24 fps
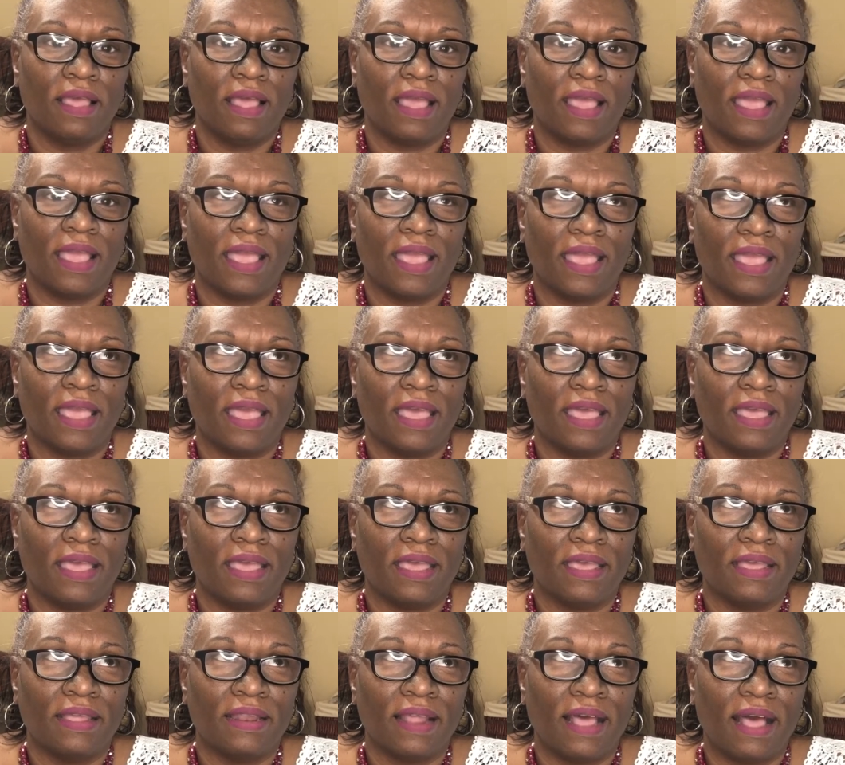
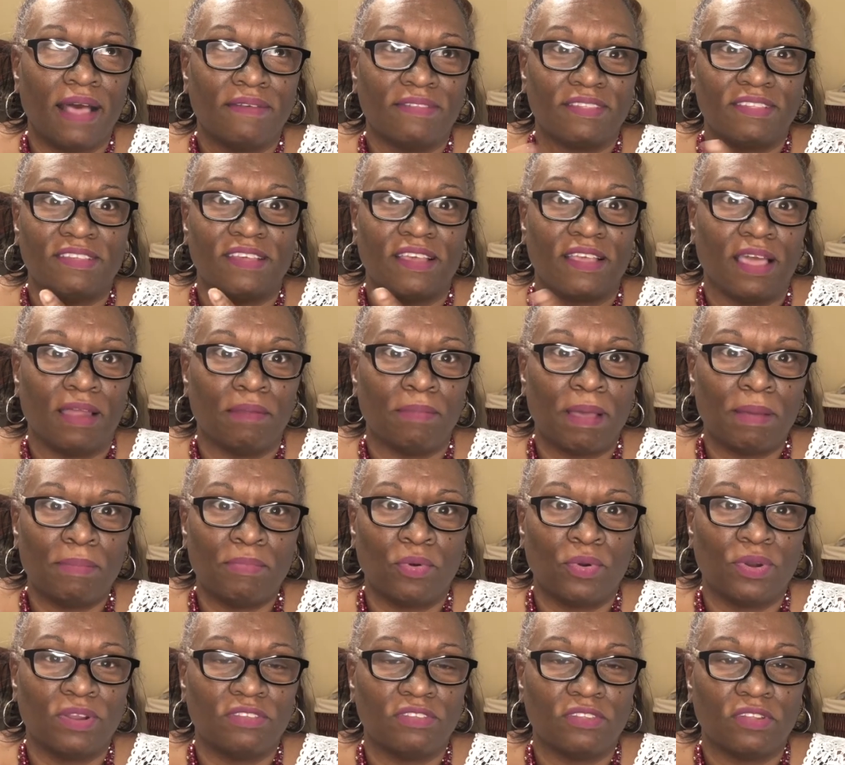And I'll tell y'all about
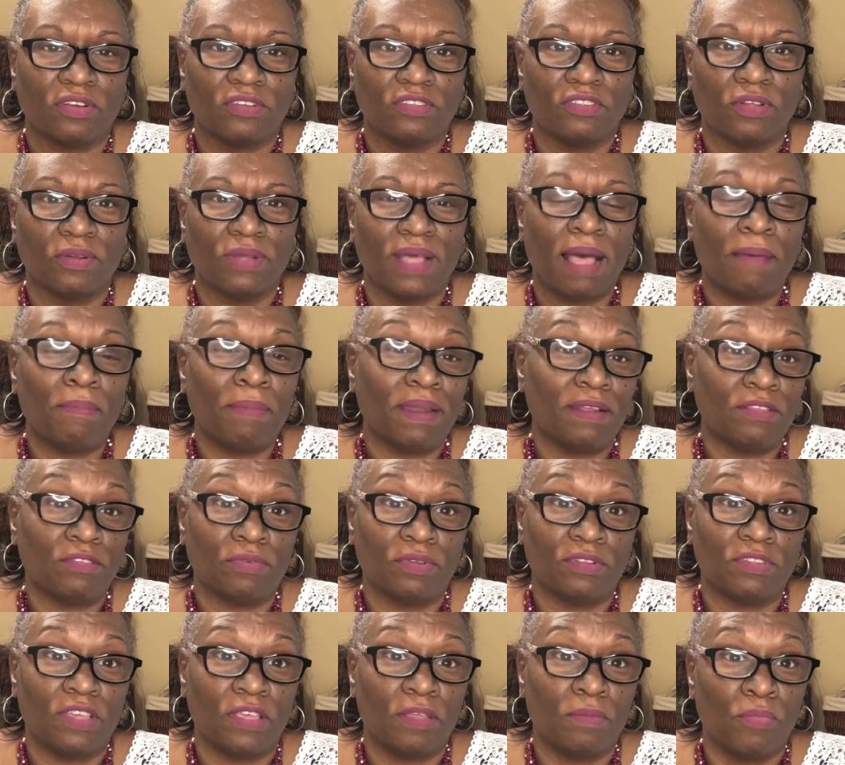Morningstar. So I might as
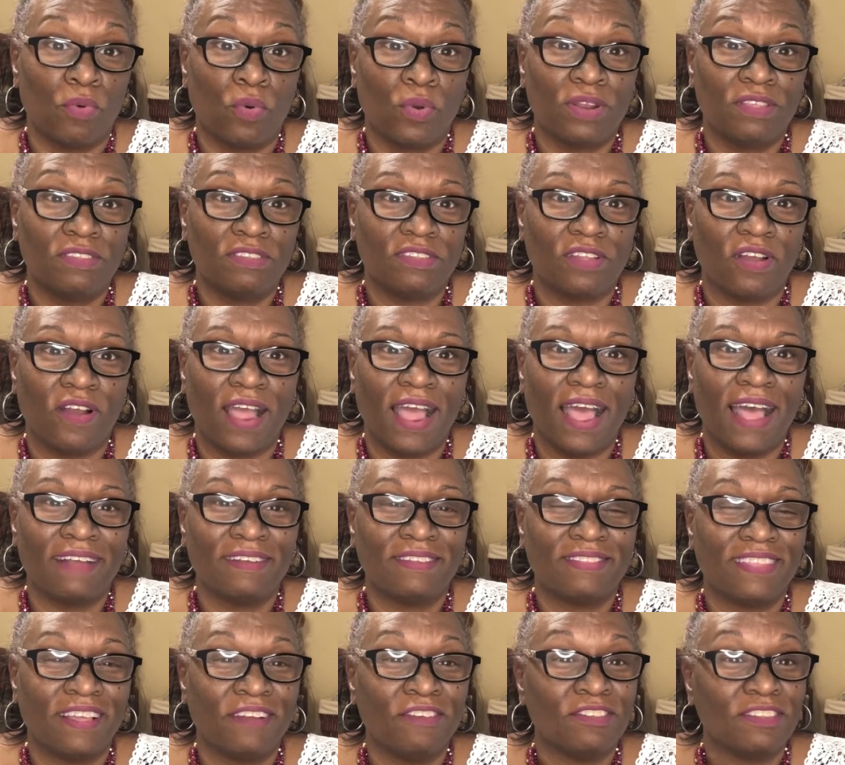well tell you Morningstar.
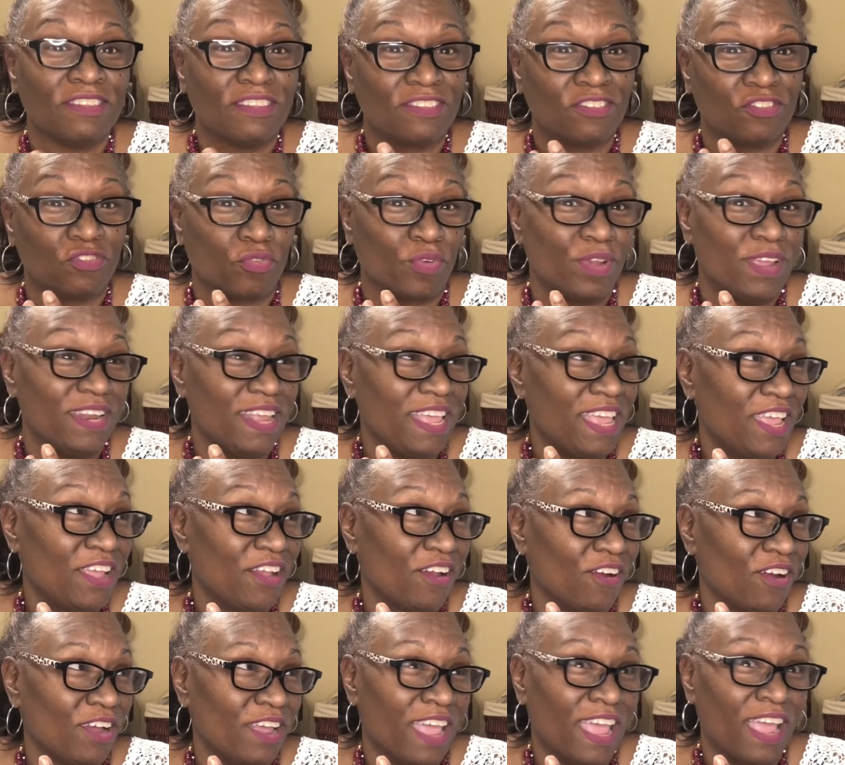I, there's a street
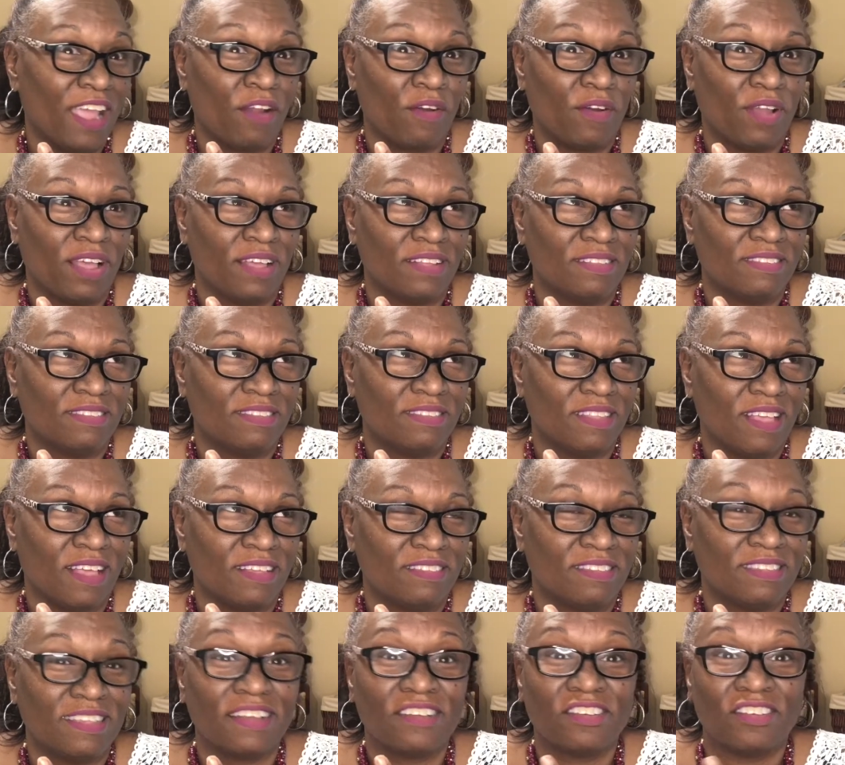here, a, a, a
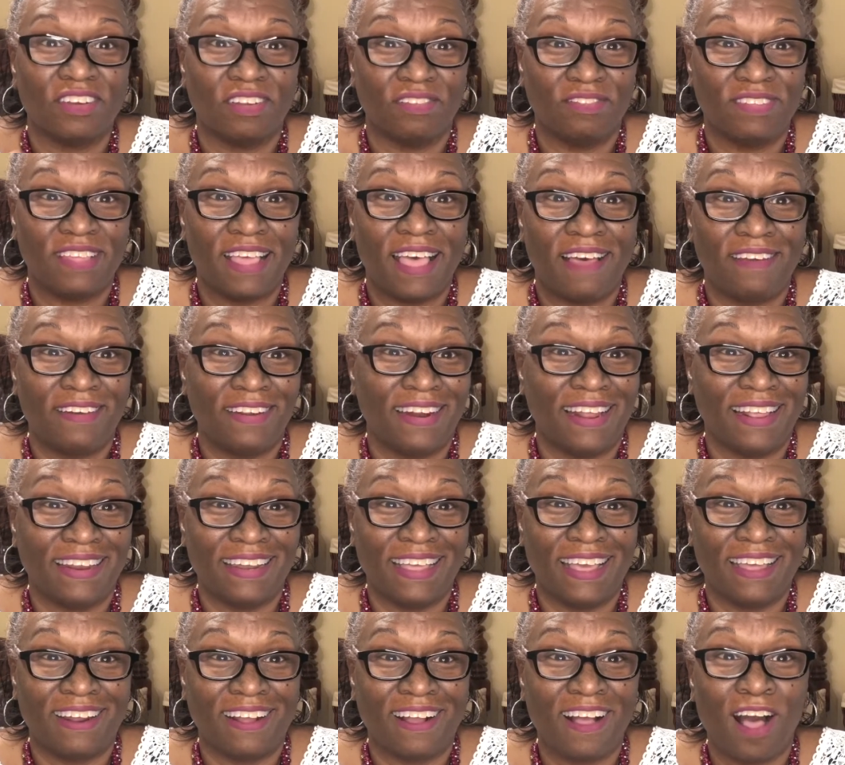section of town in
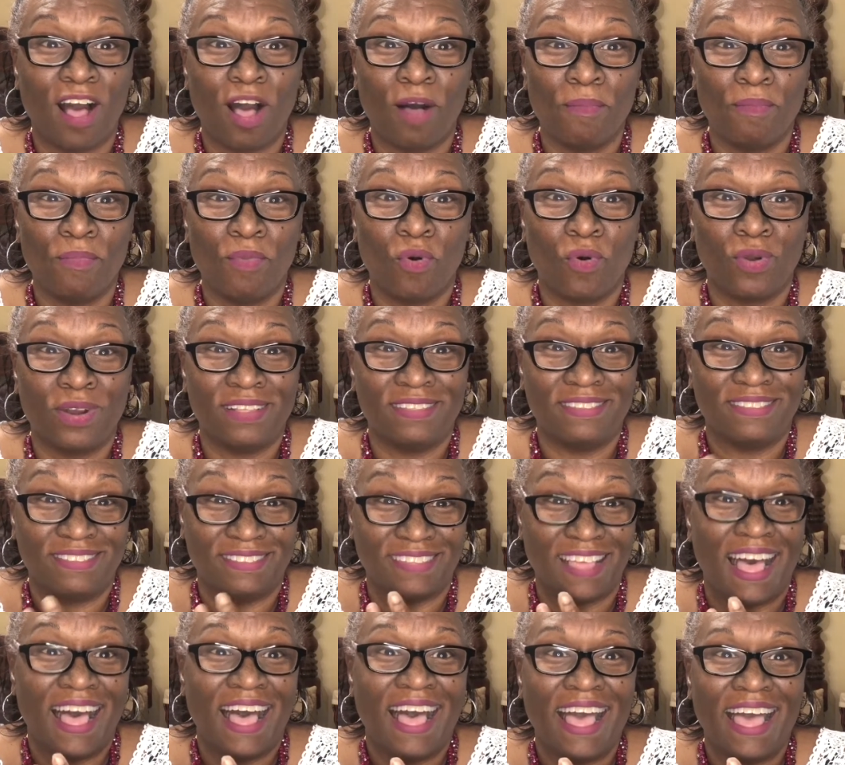Atlanta called
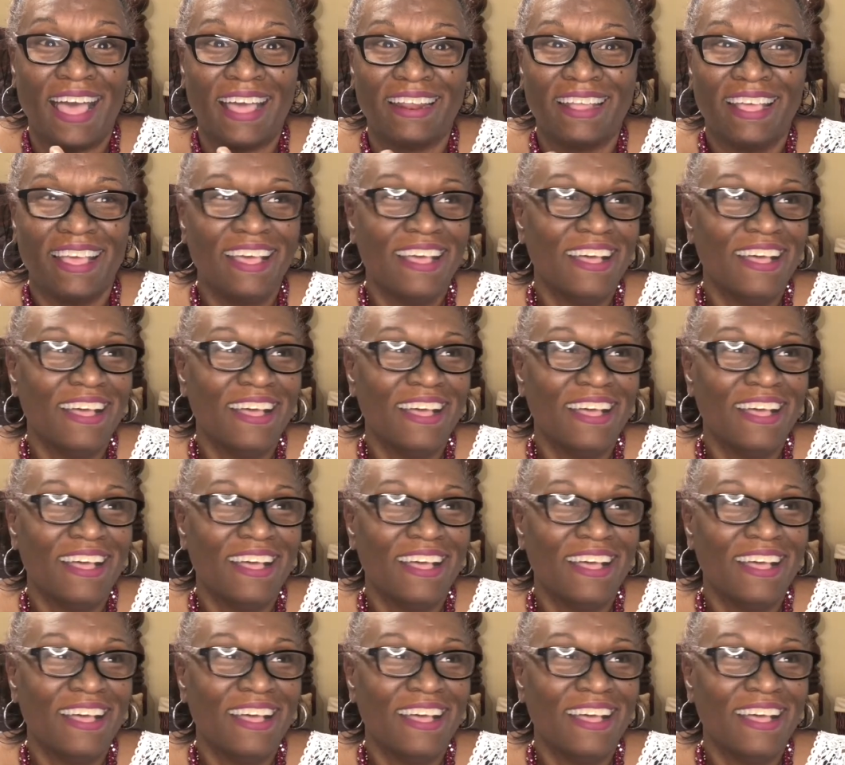Morningside.